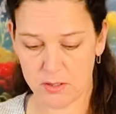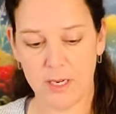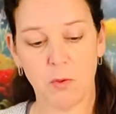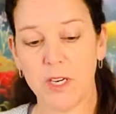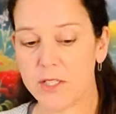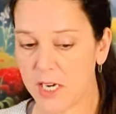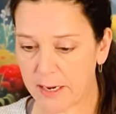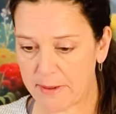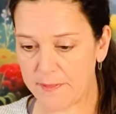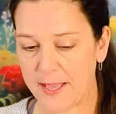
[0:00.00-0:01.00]
Now, we're going to talk
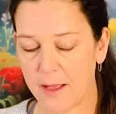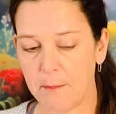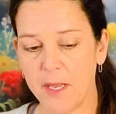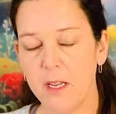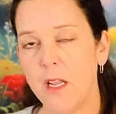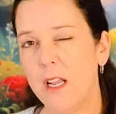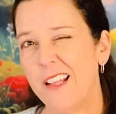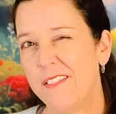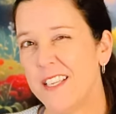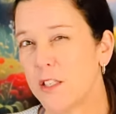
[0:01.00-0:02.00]
about that, but
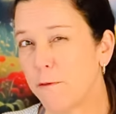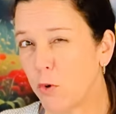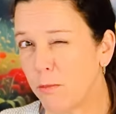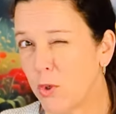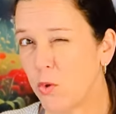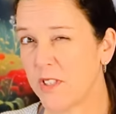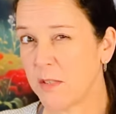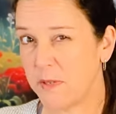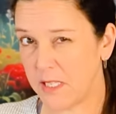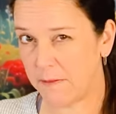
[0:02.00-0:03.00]
this full moon
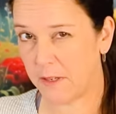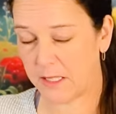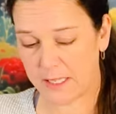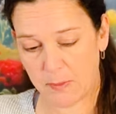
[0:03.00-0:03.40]
specifically,